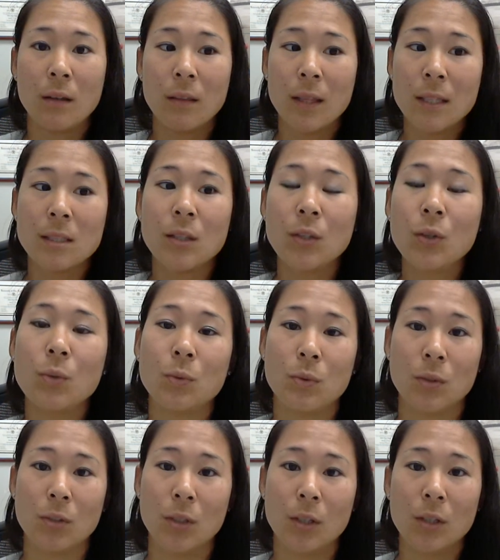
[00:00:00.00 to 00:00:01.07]
That's
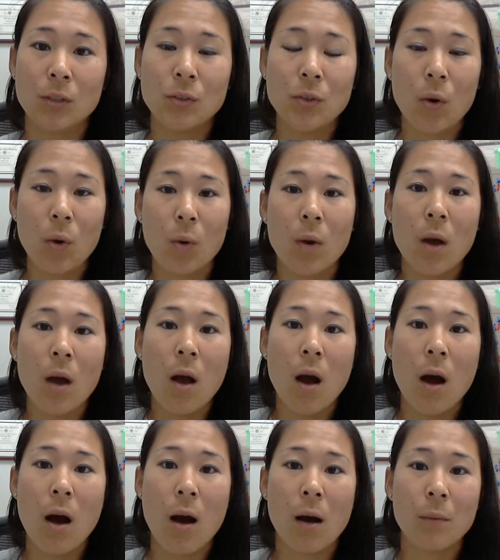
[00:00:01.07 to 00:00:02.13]
huge. So
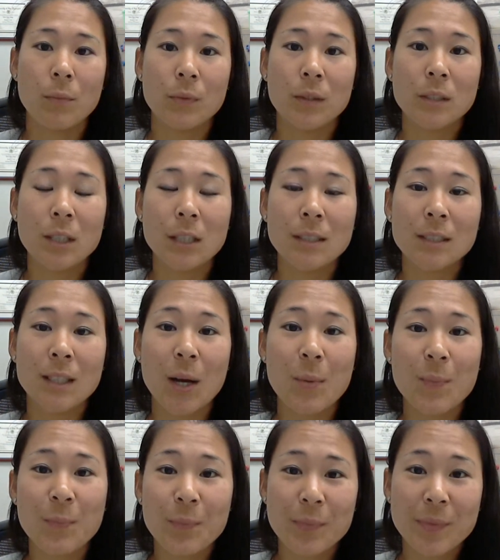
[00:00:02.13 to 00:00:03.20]
um, just
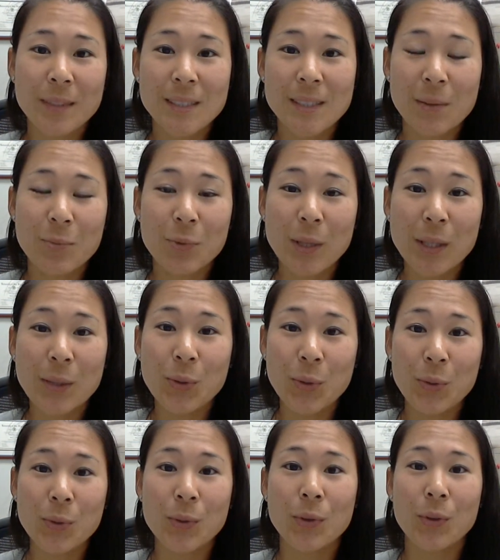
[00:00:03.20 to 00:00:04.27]
some some really
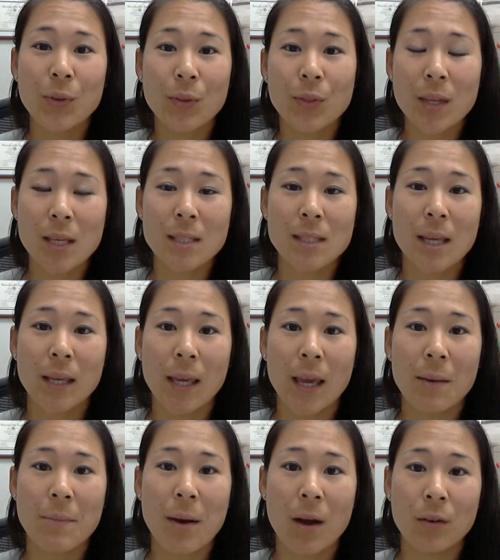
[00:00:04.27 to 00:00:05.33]
cool things that
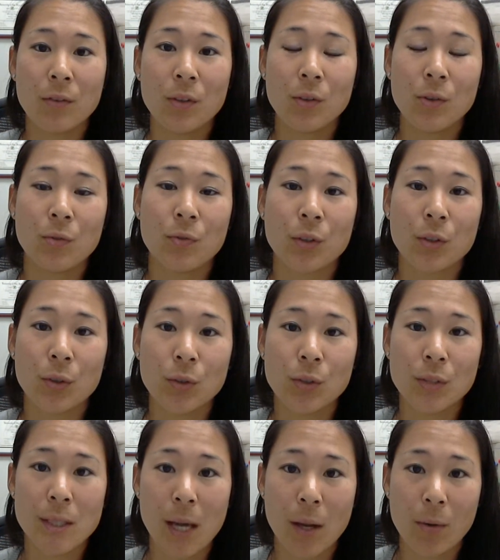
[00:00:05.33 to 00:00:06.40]
came out of the new foreclosure
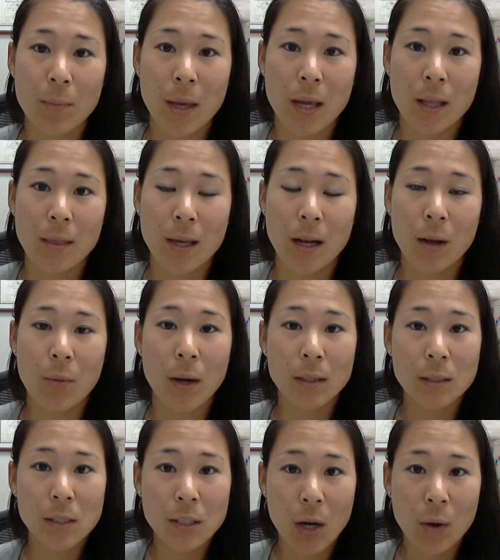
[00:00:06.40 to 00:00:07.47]
settlement that I want
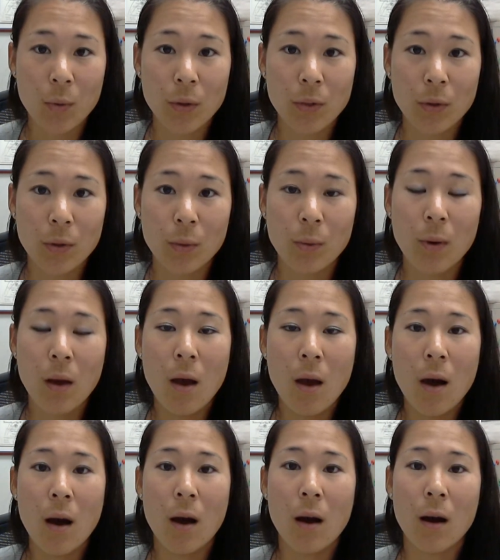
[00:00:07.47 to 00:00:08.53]
to share with you.
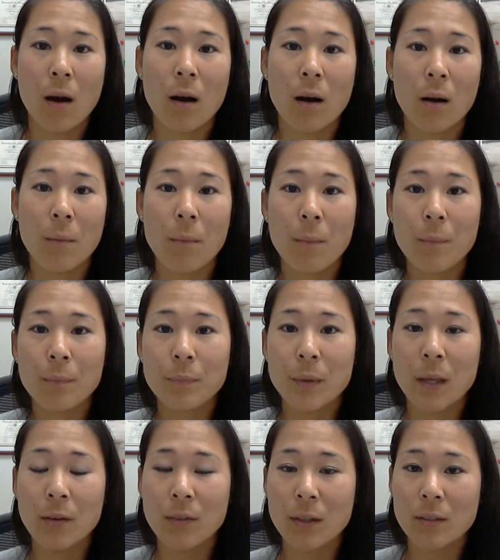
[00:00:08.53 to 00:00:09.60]
Um,
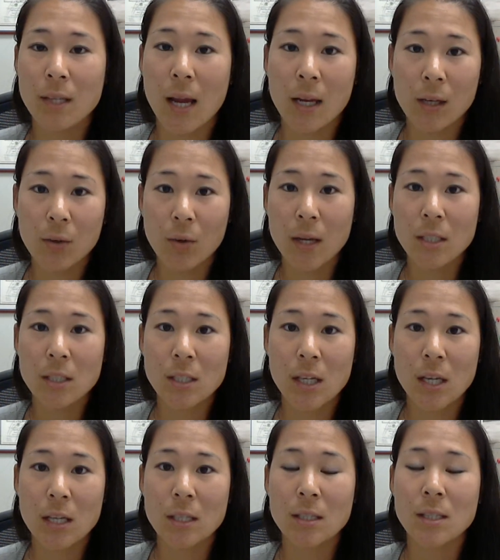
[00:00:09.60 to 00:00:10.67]
if there's any
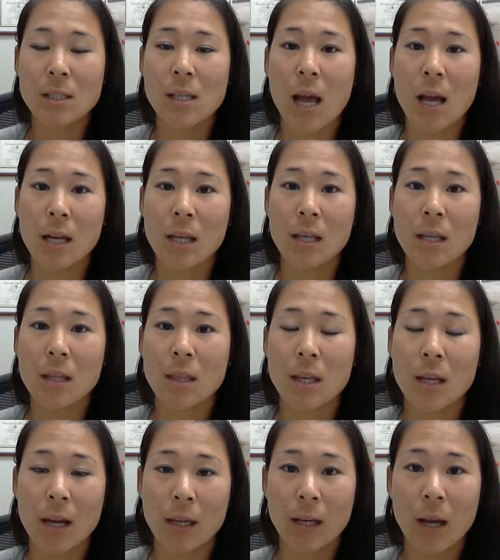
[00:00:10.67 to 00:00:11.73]
questions,
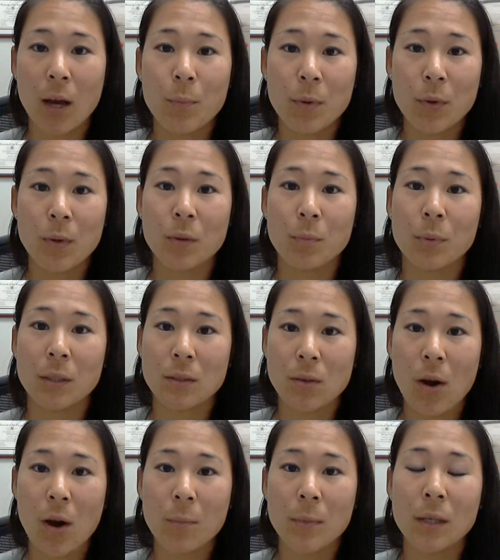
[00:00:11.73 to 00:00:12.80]
anything I can help you with, please
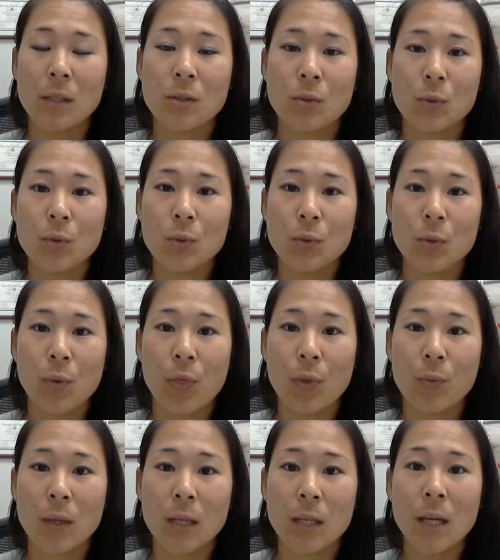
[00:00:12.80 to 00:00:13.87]
call me
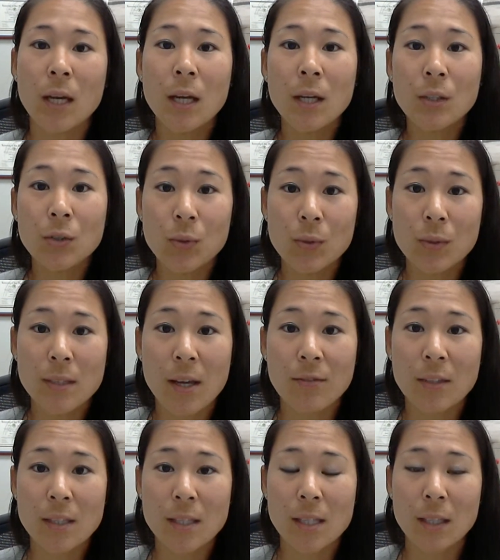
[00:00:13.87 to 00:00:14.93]
223
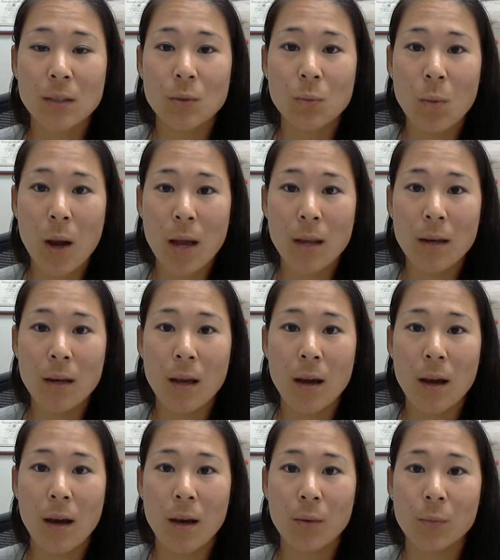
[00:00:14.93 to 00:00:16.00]
2761.
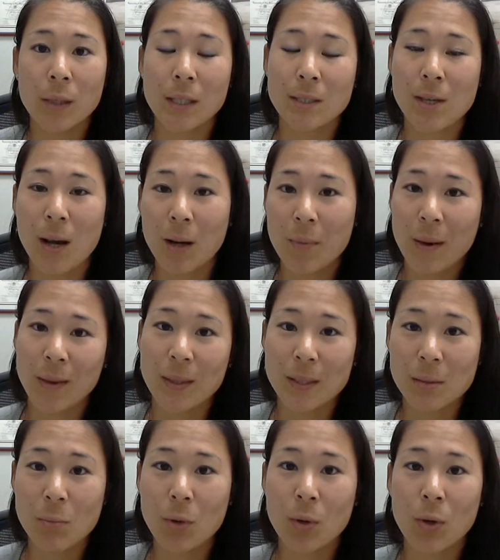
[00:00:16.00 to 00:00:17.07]
Uh, we can talk about
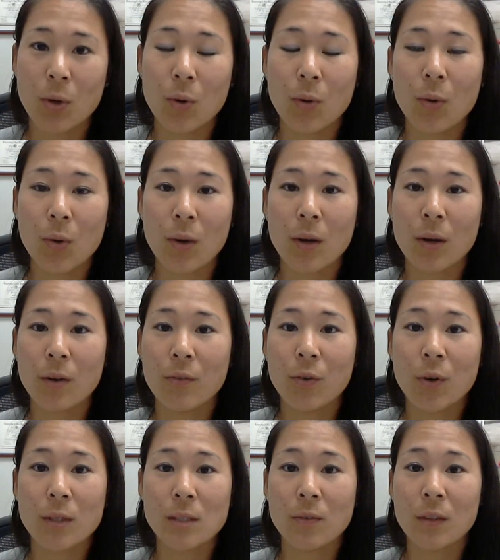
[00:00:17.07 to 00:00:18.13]
this more, or of
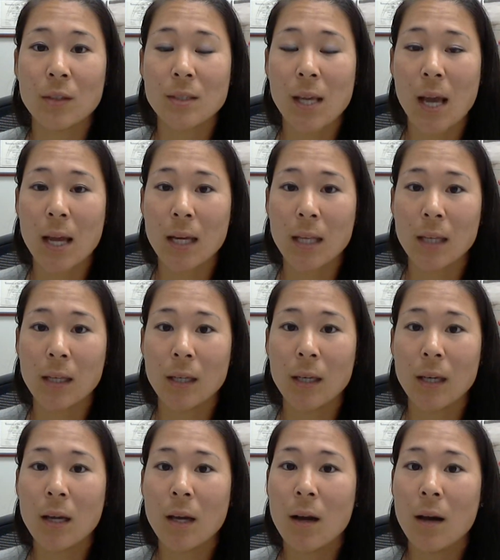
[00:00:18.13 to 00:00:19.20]
course, if there's any
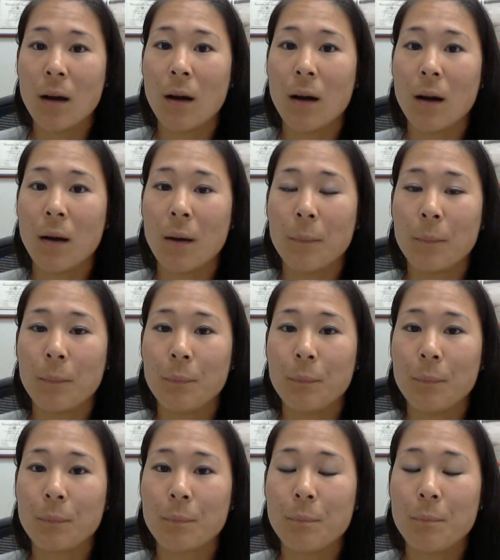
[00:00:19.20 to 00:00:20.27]

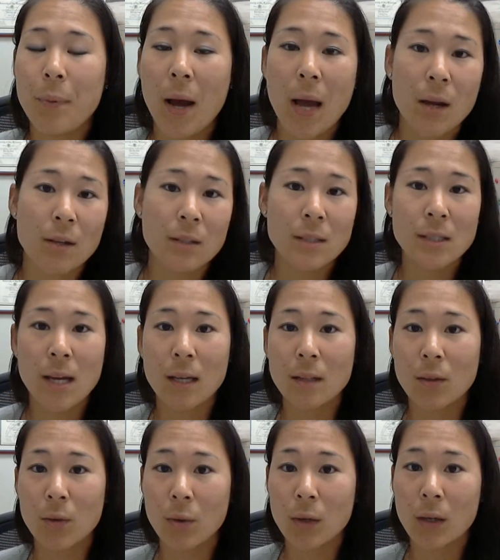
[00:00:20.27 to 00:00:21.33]
um, buyers
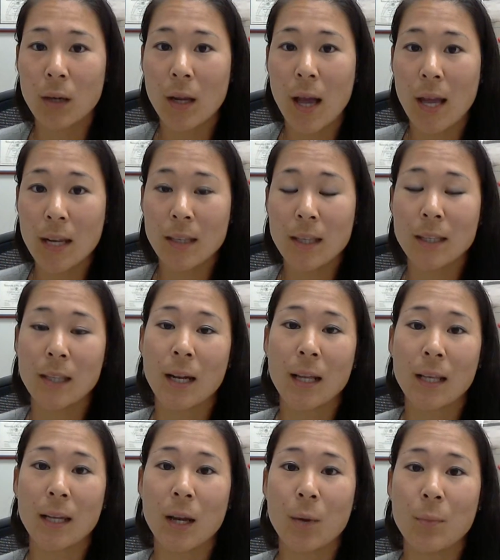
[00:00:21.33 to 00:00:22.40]
or anything that I
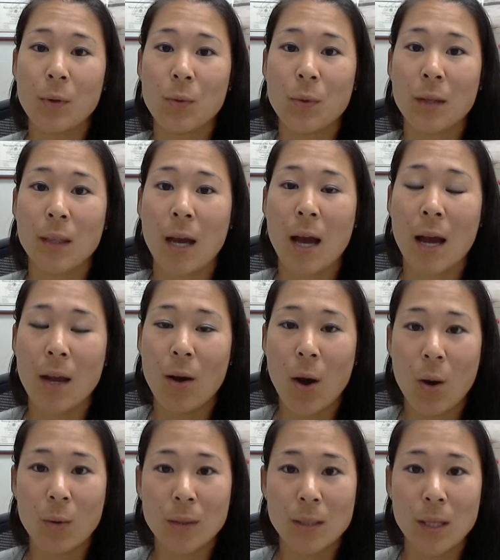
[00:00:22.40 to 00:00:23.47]
can help you with, I
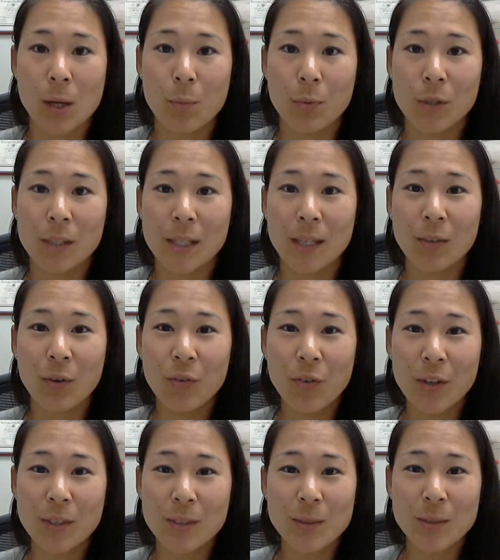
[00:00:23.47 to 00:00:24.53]
always appreciate the
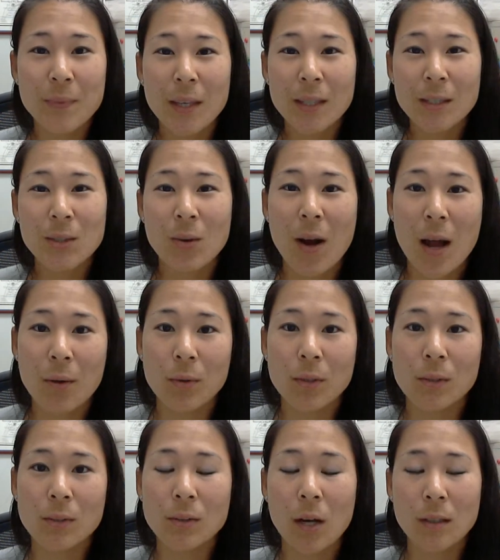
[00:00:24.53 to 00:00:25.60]
referrals. So I
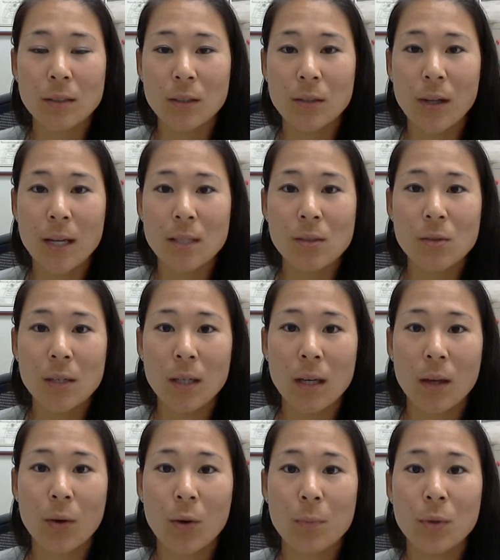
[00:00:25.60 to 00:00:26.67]
will talk to you guys soon, and
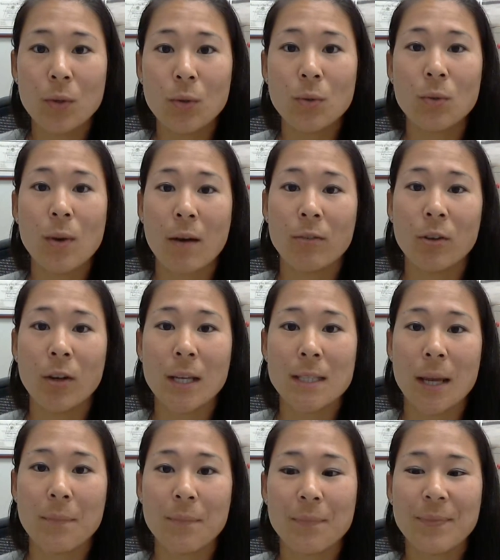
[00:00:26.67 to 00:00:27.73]
I hope you have a great
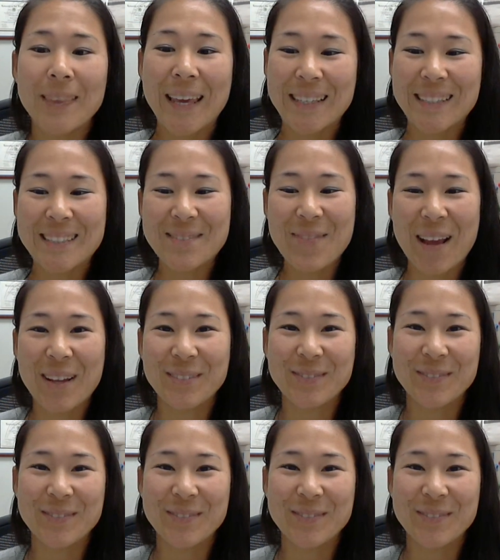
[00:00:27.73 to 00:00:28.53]
day. Thanks. Bye.